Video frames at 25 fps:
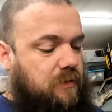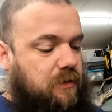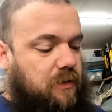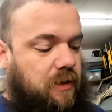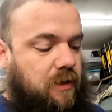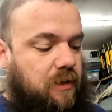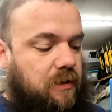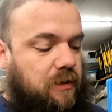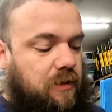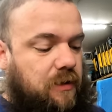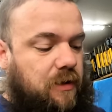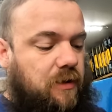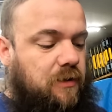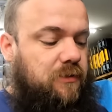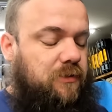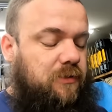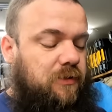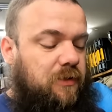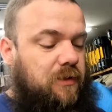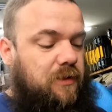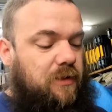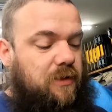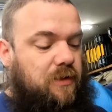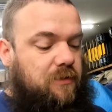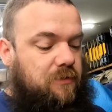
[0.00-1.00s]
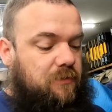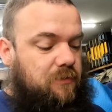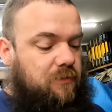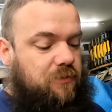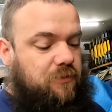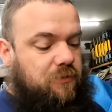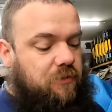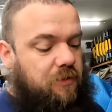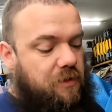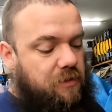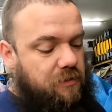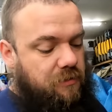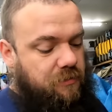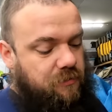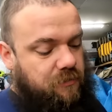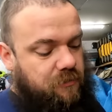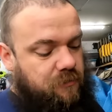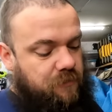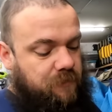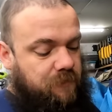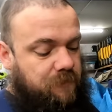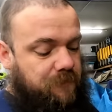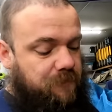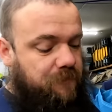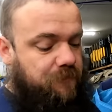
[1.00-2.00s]
I actually got the
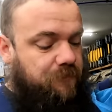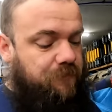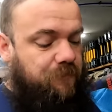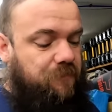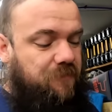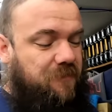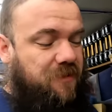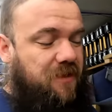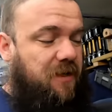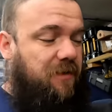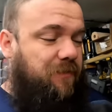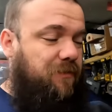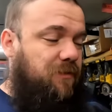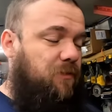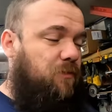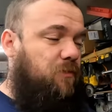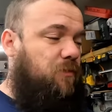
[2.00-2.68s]
trailer. I have to